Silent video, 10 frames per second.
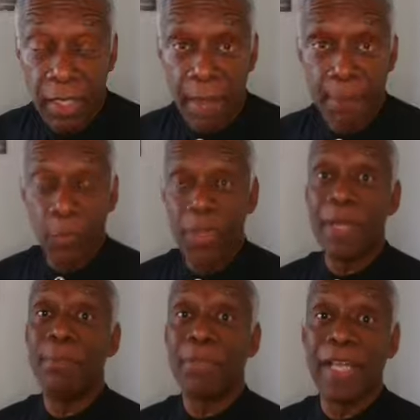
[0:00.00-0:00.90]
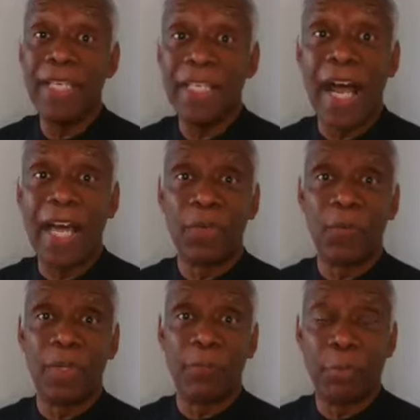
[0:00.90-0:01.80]
But we complain to God and
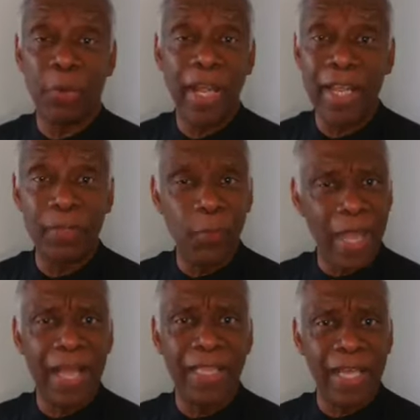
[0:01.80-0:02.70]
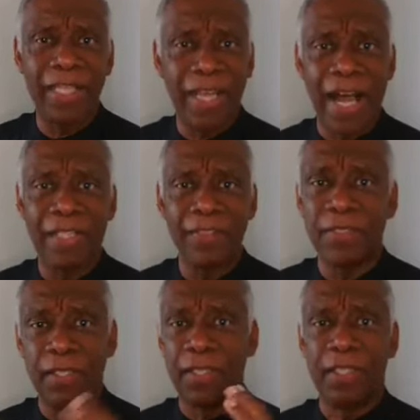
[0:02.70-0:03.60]
we pray and we act like God,
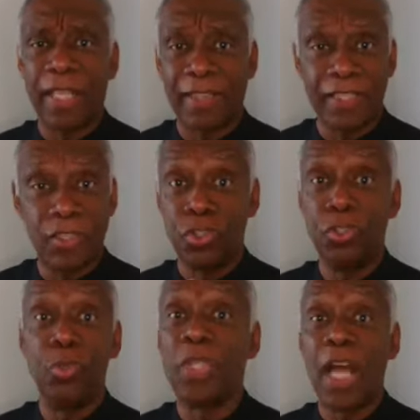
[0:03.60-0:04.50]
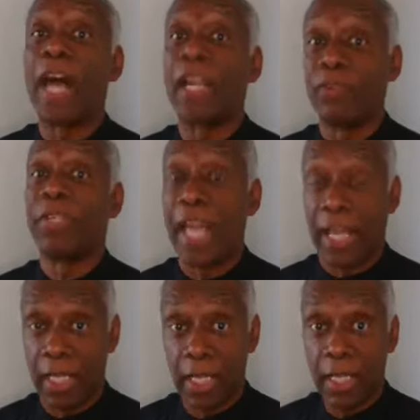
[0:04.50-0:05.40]
like this is new to God every day.